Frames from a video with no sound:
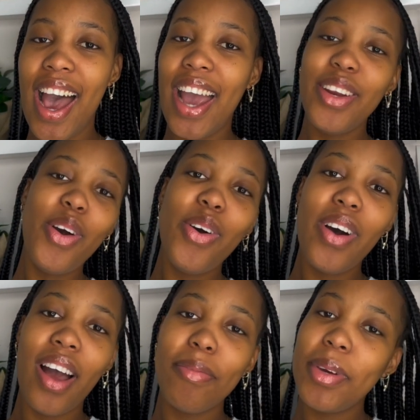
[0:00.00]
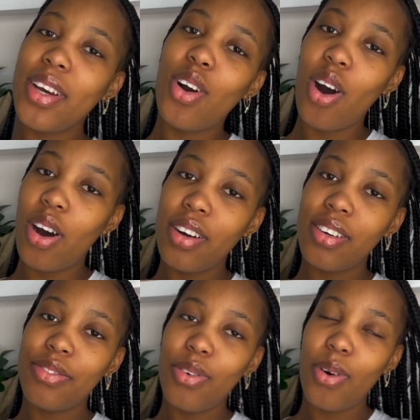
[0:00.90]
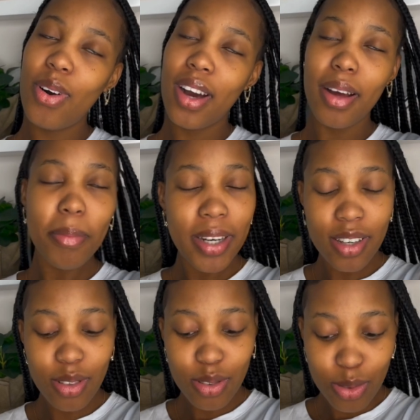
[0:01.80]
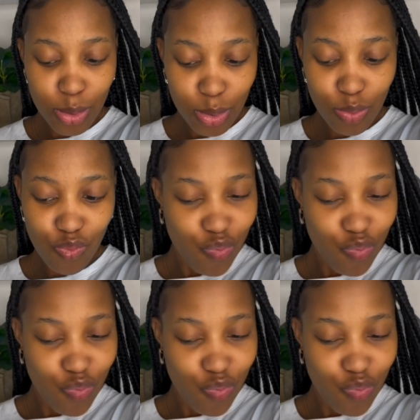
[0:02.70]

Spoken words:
I know I've been gone for a minute or two.